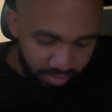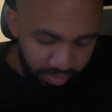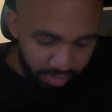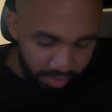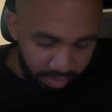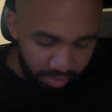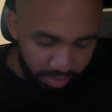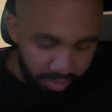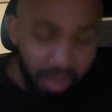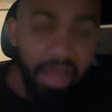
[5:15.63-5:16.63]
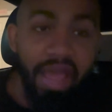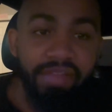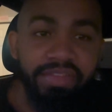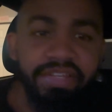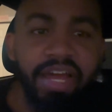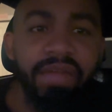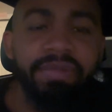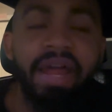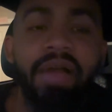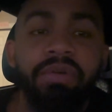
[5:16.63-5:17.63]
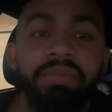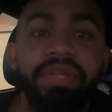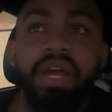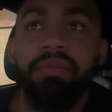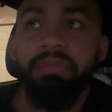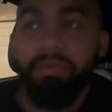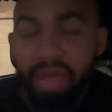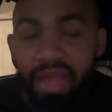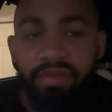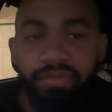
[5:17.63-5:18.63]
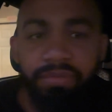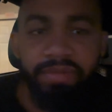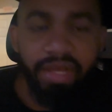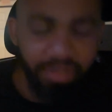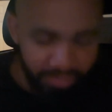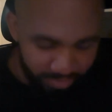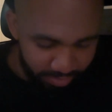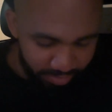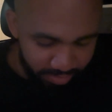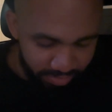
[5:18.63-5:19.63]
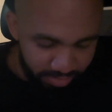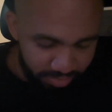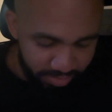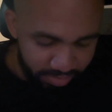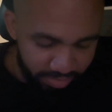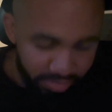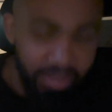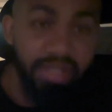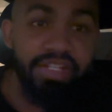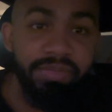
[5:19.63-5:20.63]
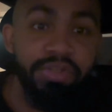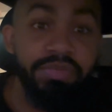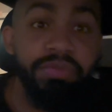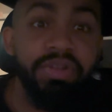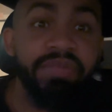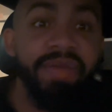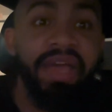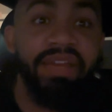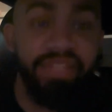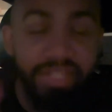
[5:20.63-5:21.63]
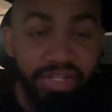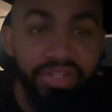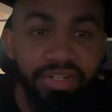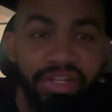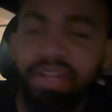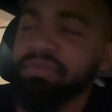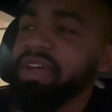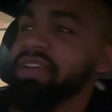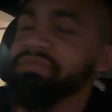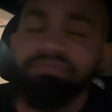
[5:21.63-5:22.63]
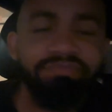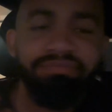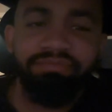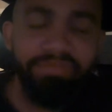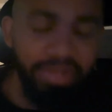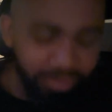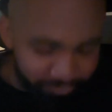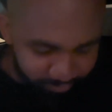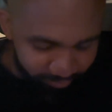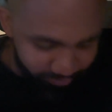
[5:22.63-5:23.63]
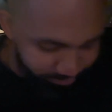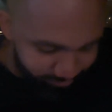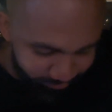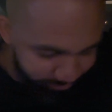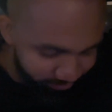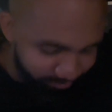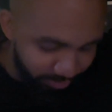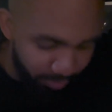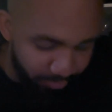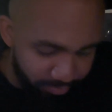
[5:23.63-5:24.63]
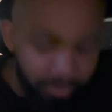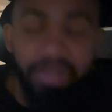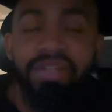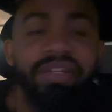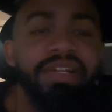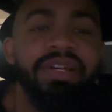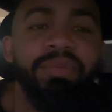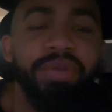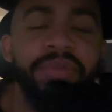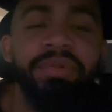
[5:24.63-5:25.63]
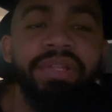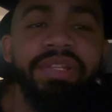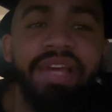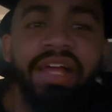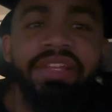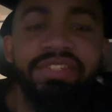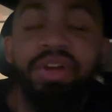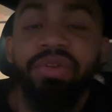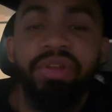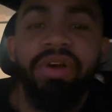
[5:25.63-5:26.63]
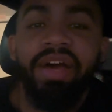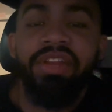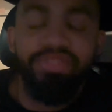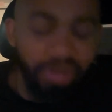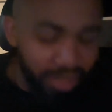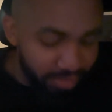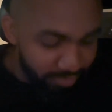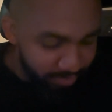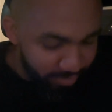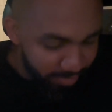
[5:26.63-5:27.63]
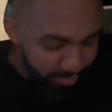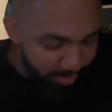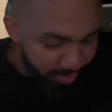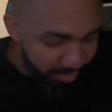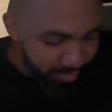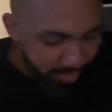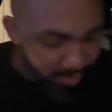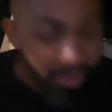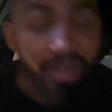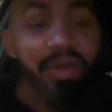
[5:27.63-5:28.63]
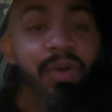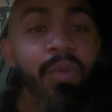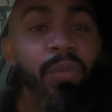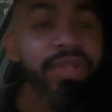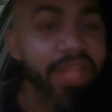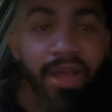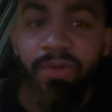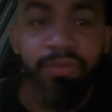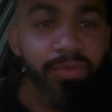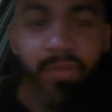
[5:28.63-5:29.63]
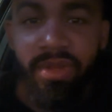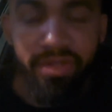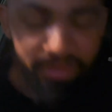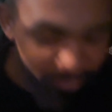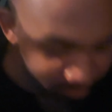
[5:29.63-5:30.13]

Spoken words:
and at the time that I would be coming back from Dallas, it's supposed to be really bad here, and I'm like, no, nope. People in Dallas don't know how to drive without weather.